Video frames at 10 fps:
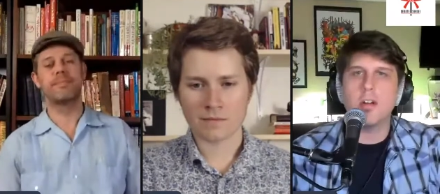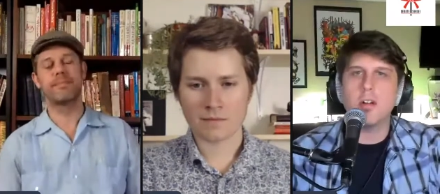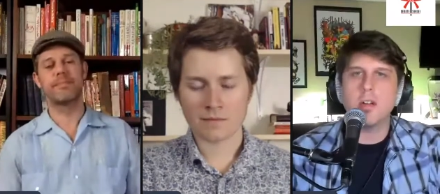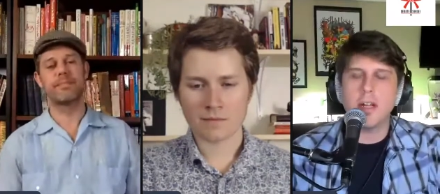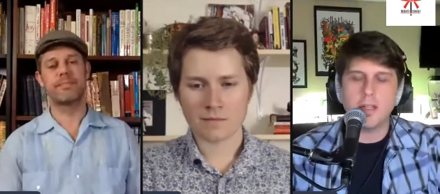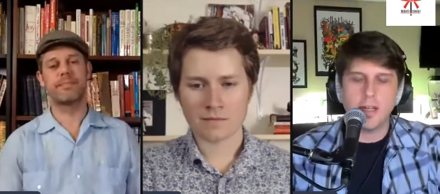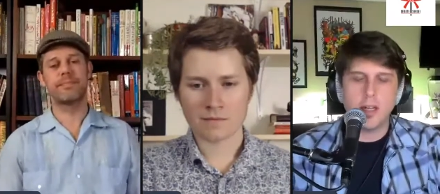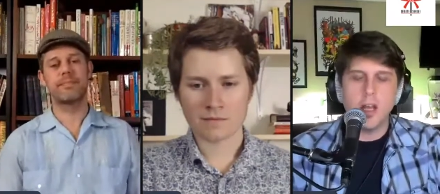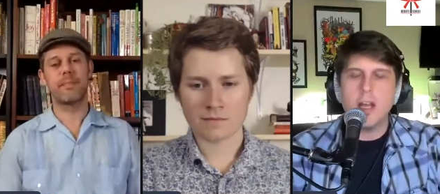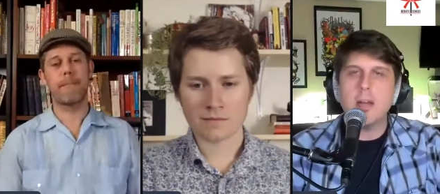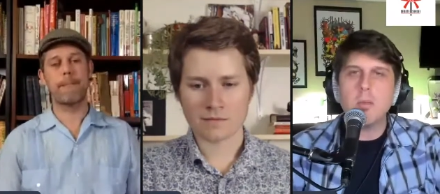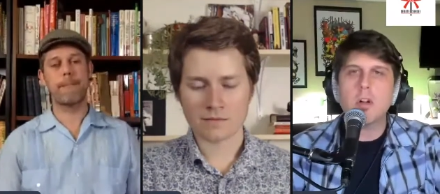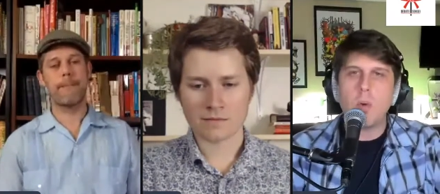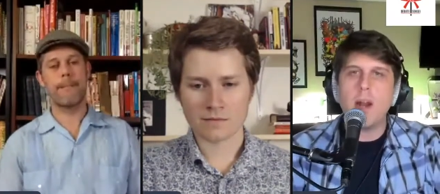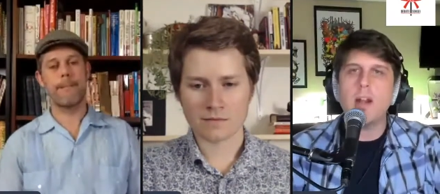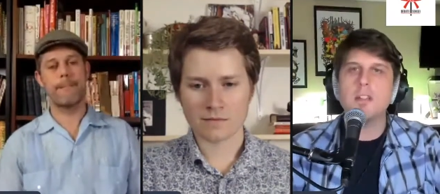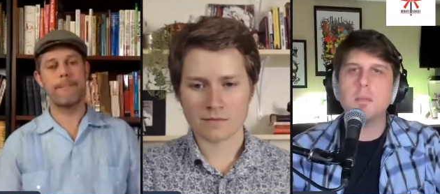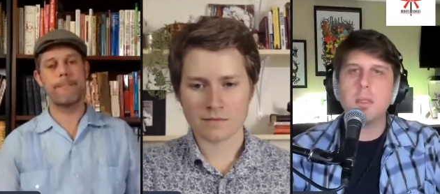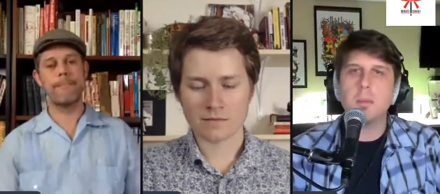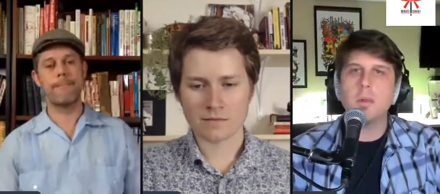Speaker 1: like like it requires
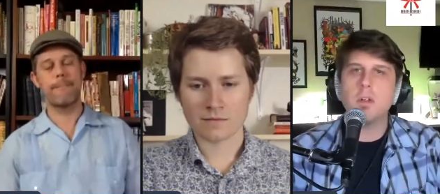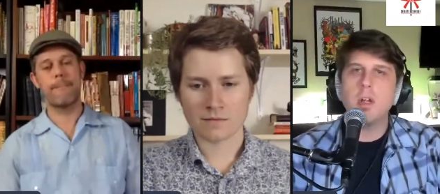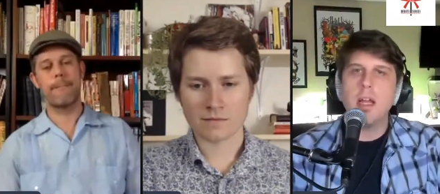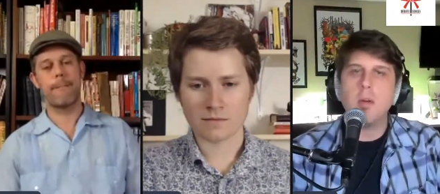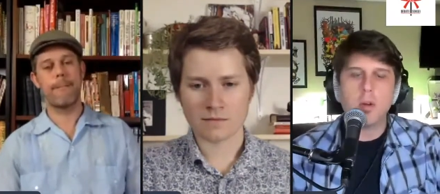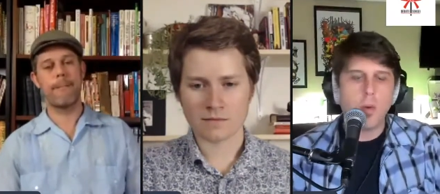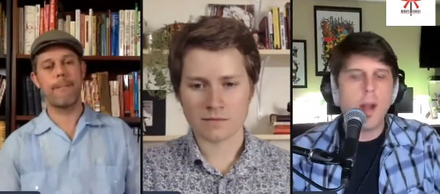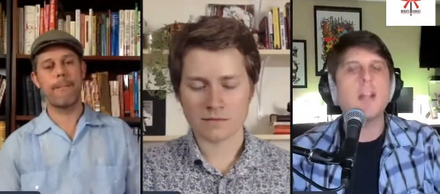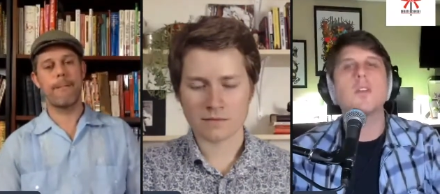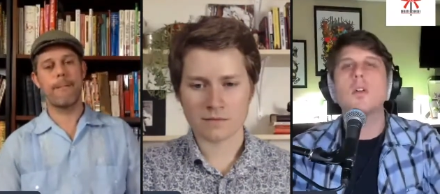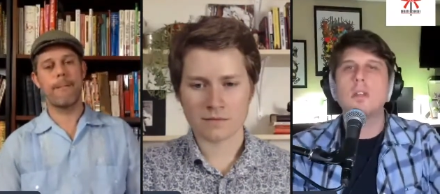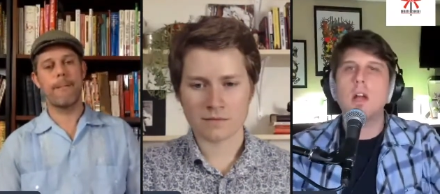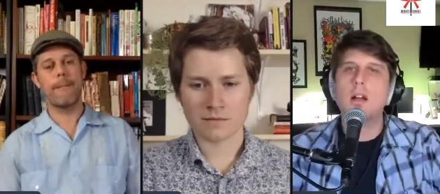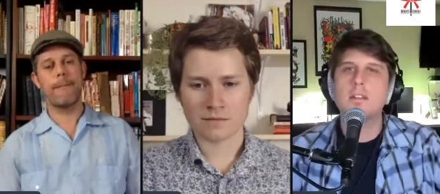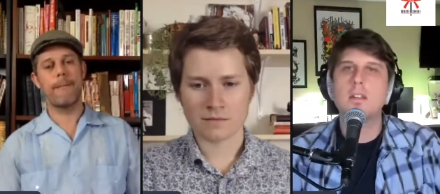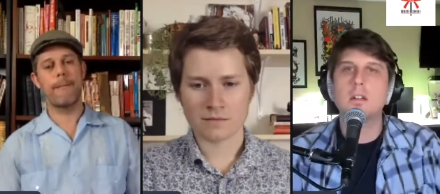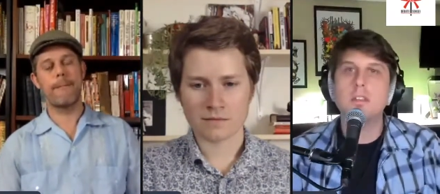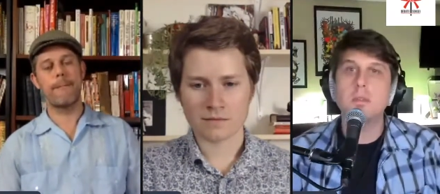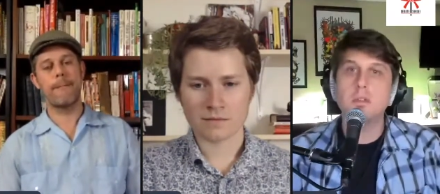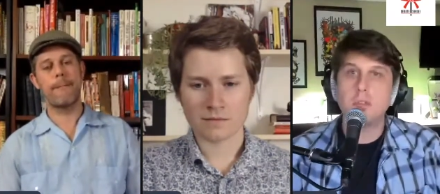people it requires old dogs to learn
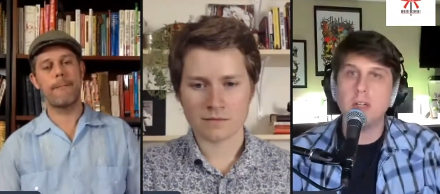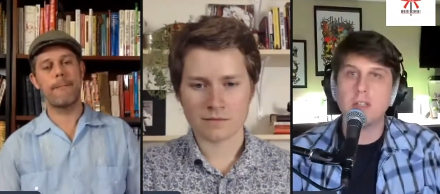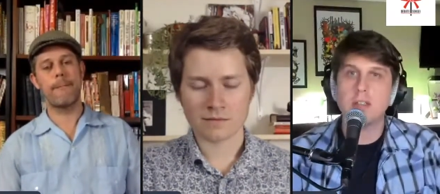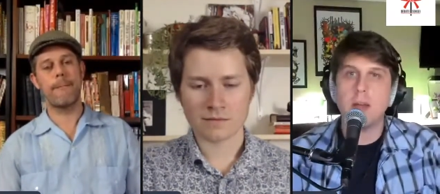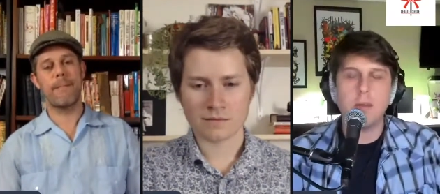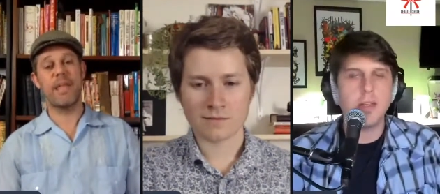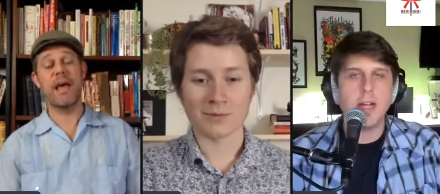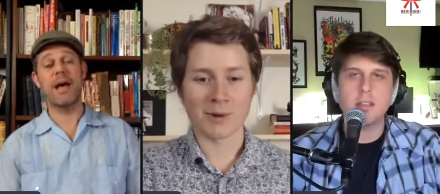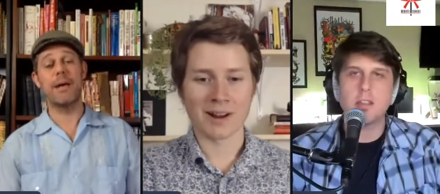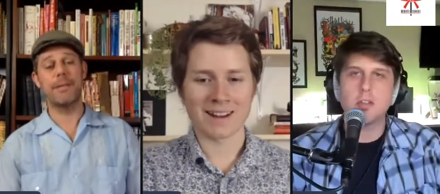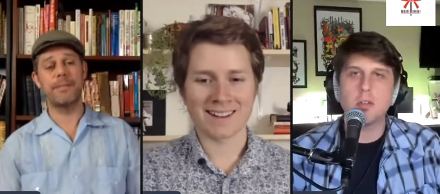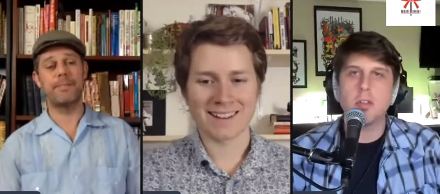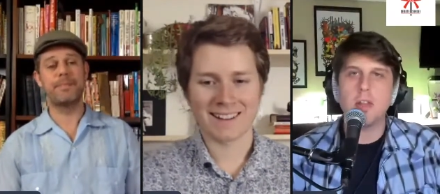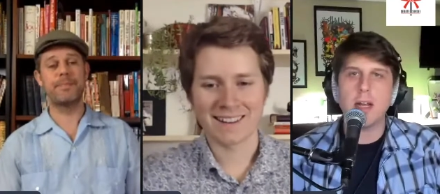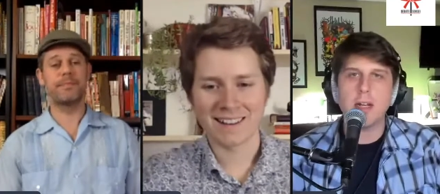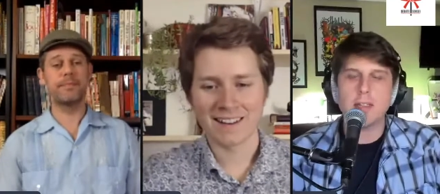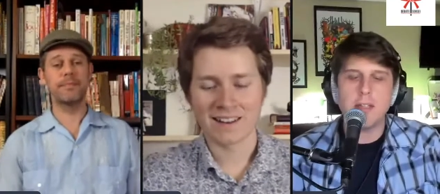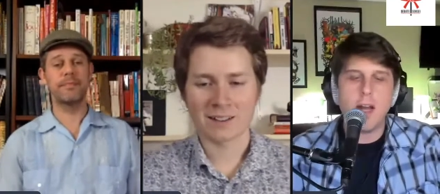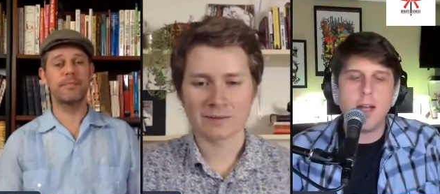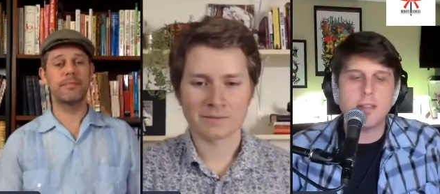some new tricks. I mean, that's the truth. Like it's
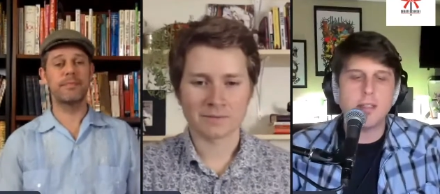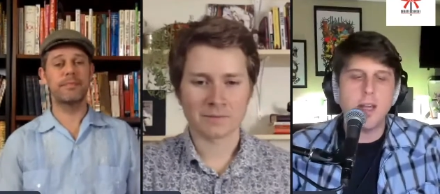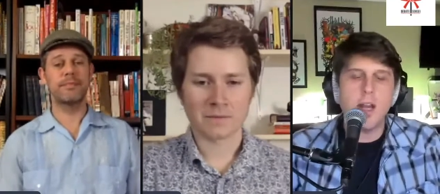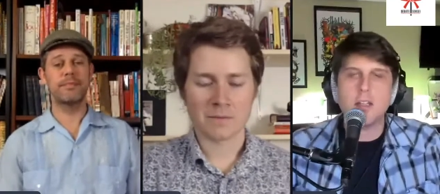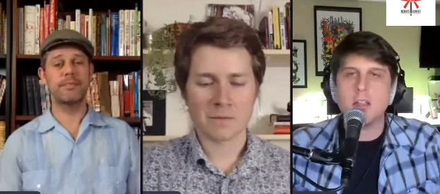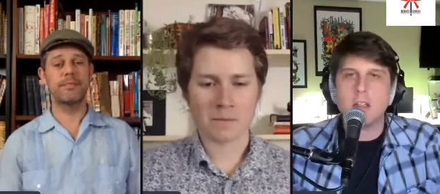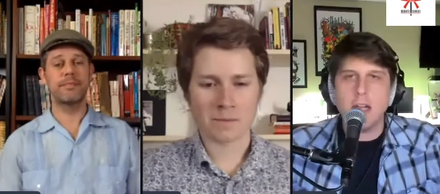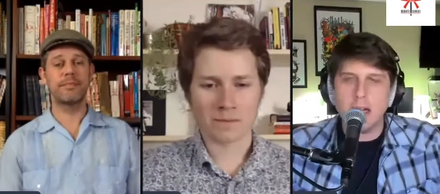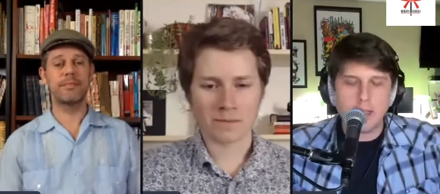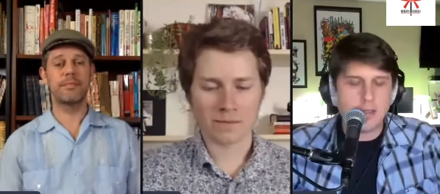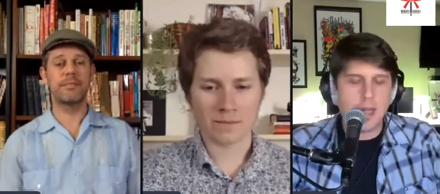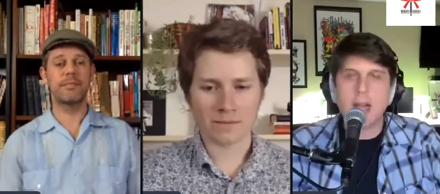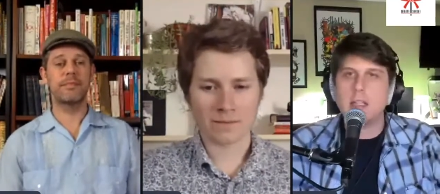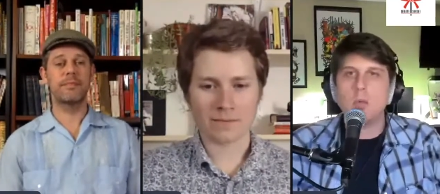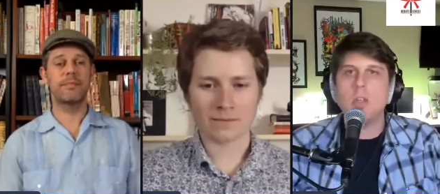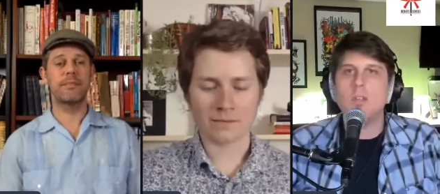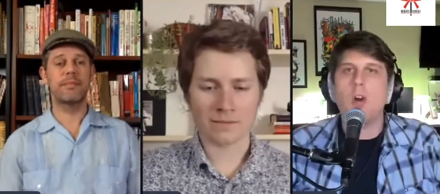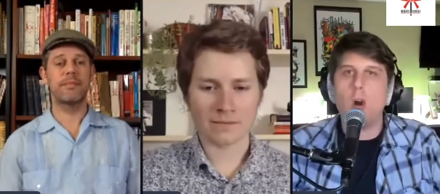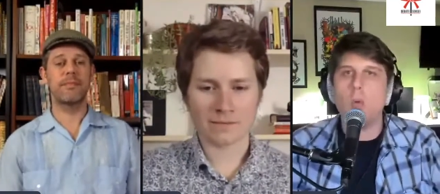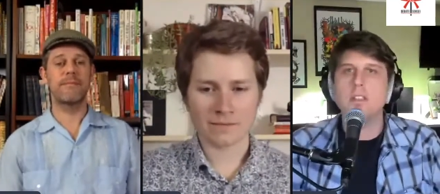not it's not exactly what you've
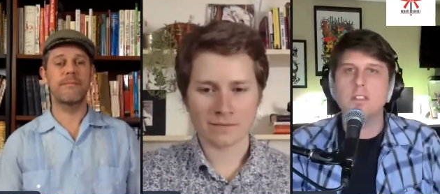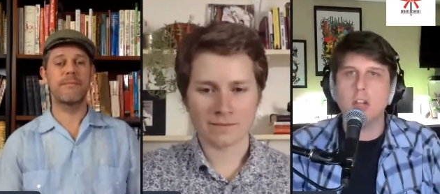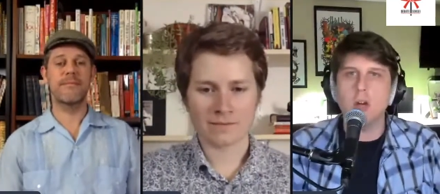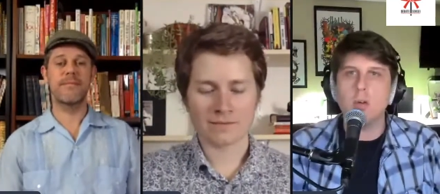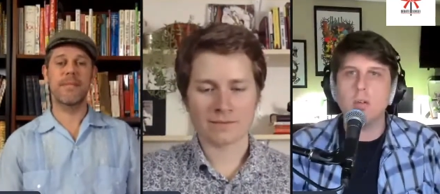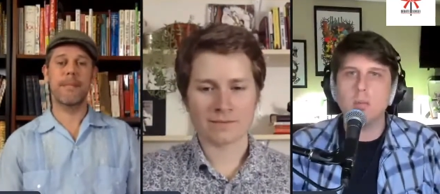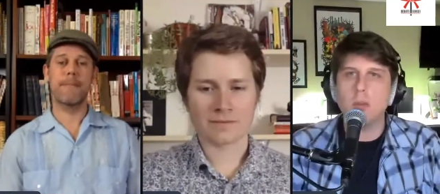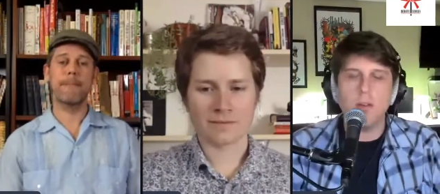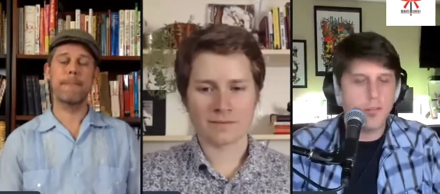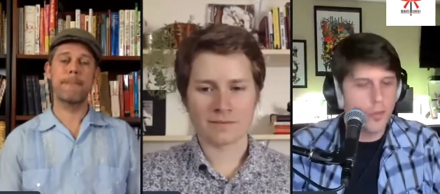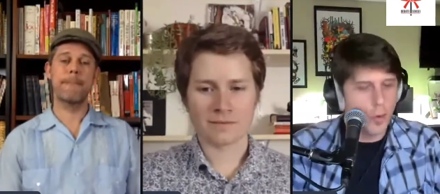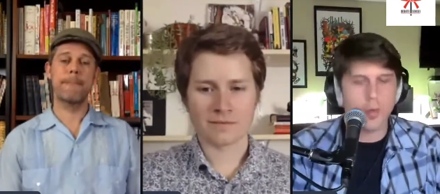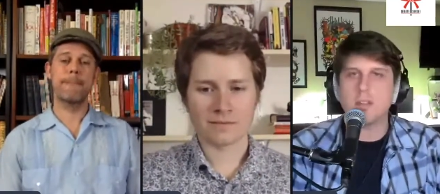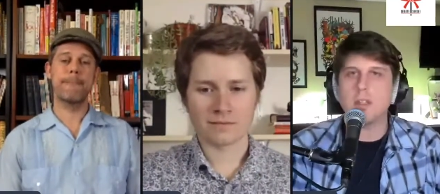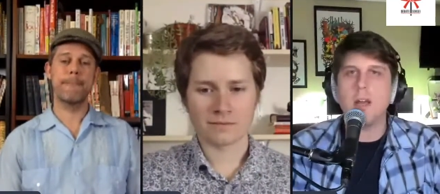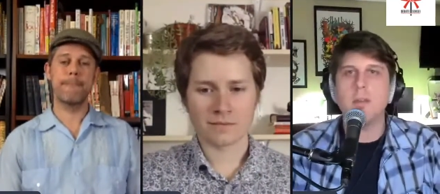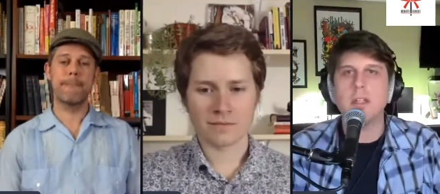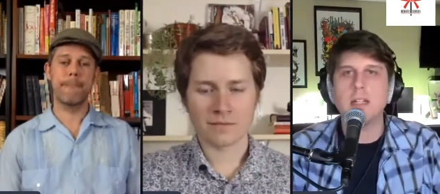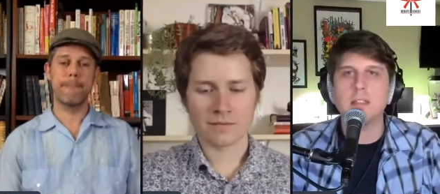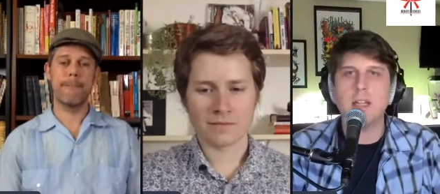always known. Of course. I mean,
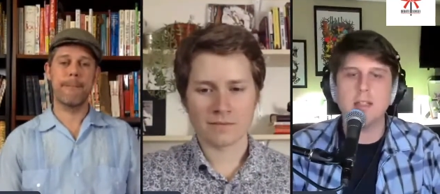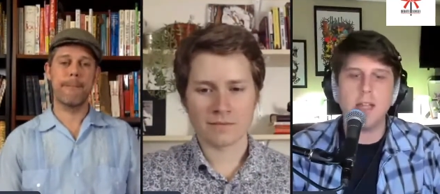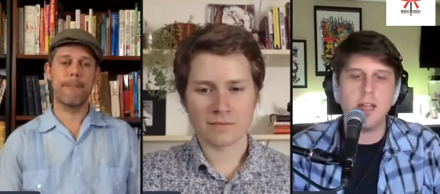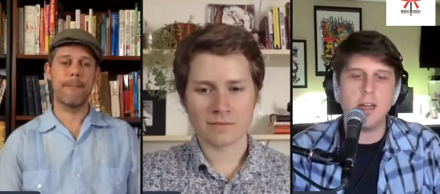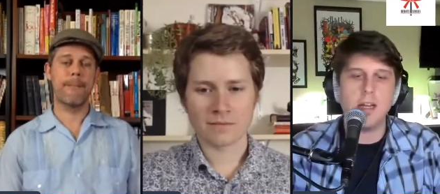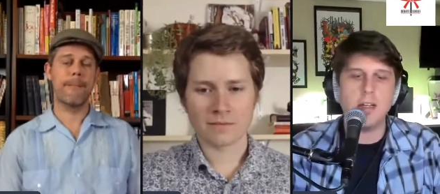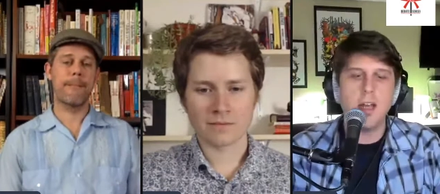that's that and and